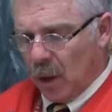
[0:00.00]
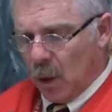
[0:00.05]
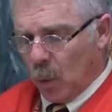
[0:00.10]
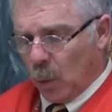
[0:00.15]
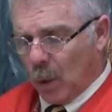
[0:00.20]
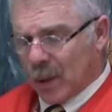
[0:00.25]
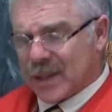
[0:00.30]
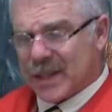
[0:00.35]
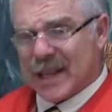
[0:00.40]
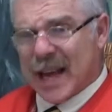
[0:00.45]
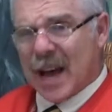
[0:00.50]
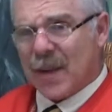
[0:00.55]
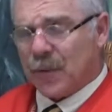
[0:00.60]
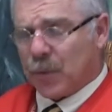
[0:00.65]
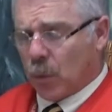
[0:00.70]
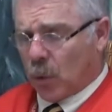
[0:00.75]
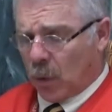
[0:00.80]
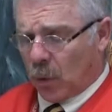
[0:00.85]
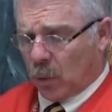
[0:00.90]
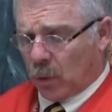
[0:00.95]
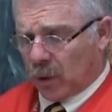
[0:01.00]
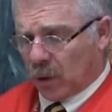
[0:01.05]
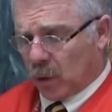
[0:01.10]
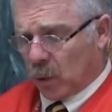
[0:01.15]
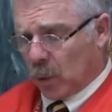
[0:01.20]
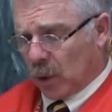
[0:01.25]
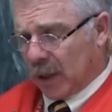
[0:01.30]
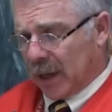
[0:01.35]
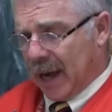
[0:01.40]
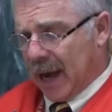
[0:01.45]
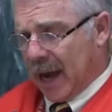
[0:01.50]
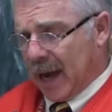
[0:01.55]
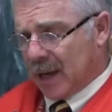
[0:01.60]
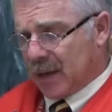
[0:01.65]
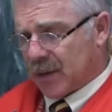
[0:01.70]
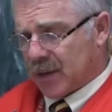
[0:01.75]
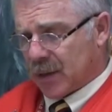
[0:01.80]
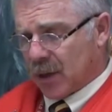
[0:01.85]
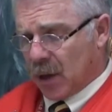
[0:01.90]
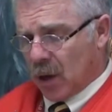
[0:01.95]
"What's that for?" little Willie
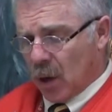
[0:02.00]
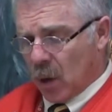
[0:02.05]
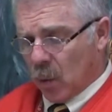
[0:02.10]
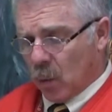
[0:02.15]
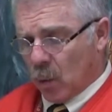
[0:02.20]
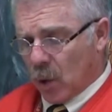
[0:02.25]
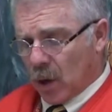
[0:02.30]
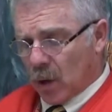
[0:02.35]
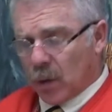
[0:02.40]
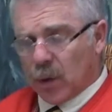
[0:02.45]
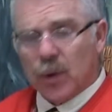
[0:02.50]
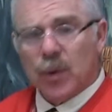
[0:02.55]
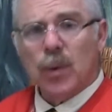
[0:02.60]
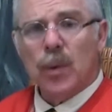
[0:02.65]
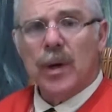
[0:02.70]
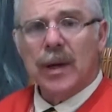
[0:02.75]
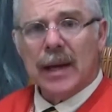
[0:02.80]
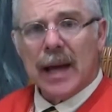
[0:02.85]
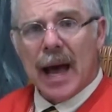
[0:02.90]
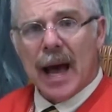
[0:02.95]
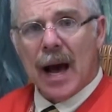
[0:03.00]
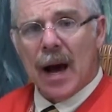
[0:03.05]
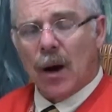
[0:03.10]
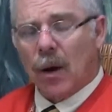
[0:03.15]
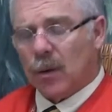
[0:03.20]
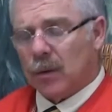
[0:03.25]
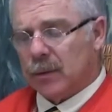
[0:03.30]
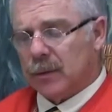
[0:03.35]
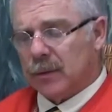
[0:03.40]
asked. "What are you doing now?"